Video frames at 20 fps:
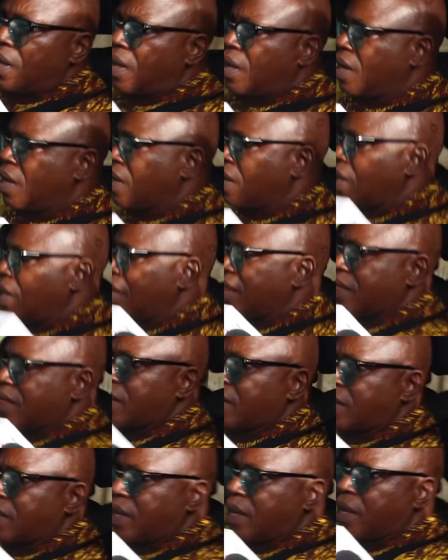I
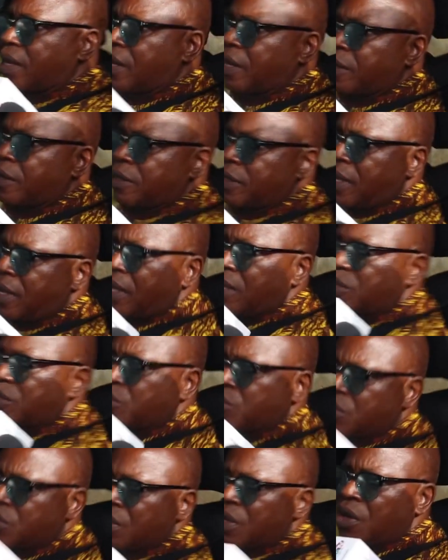think,
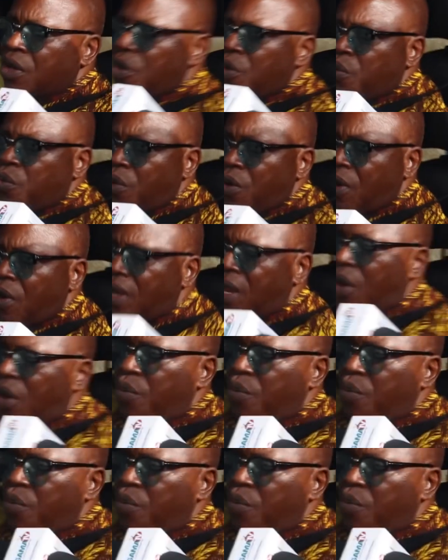yes, we're all